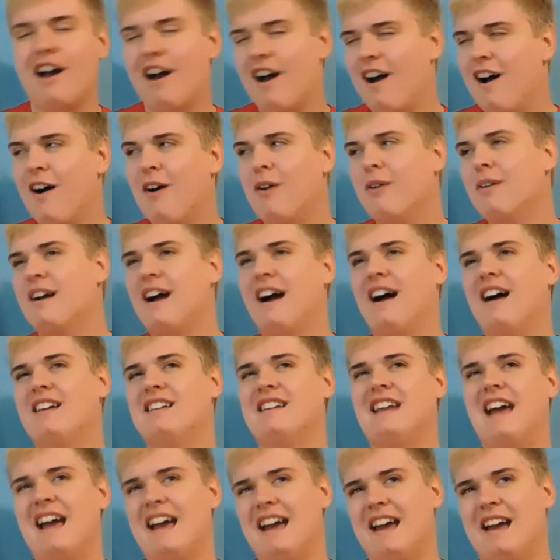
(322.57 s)
oh
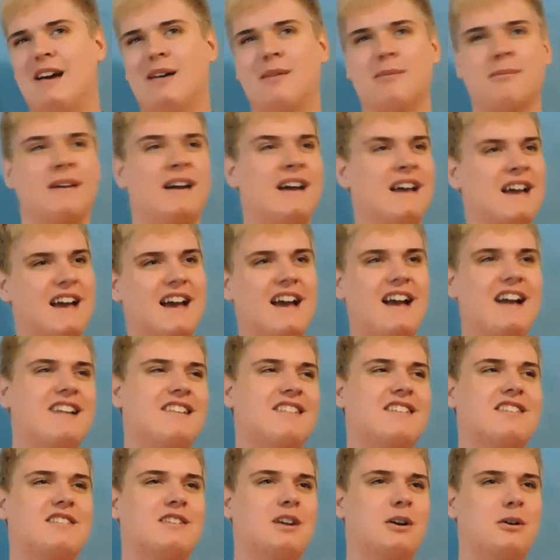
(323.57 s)
God damn,
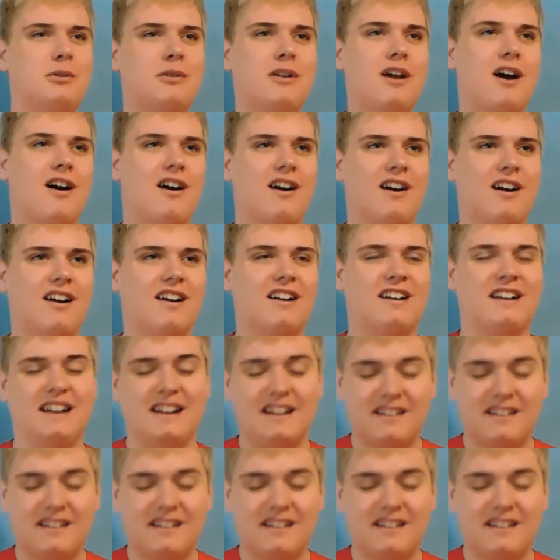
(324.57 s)
it's too dark.